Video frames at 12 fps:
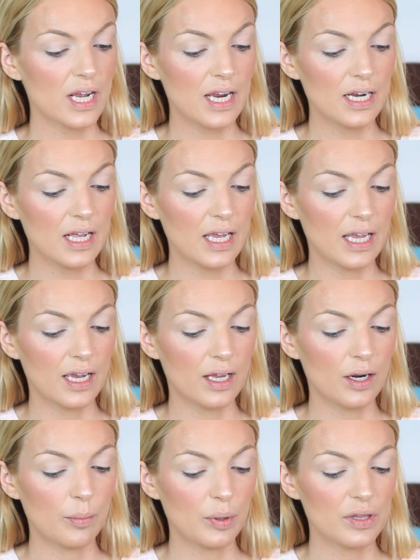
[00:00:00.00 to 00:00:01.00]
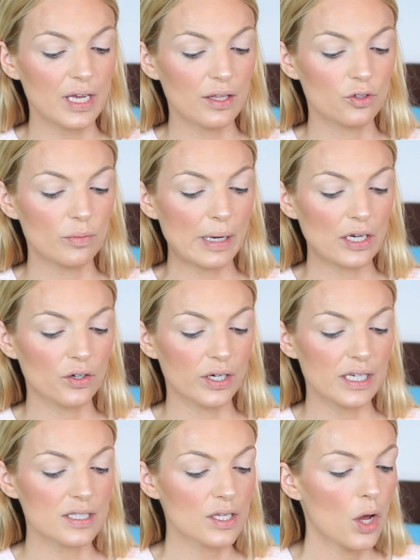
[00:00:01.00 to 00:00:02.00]
shade and put that through my
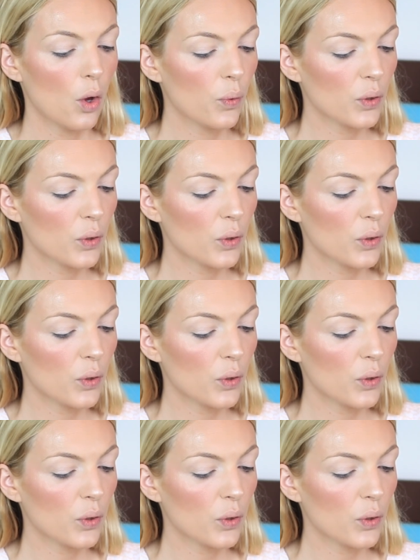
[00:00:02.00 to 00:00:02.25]
crease.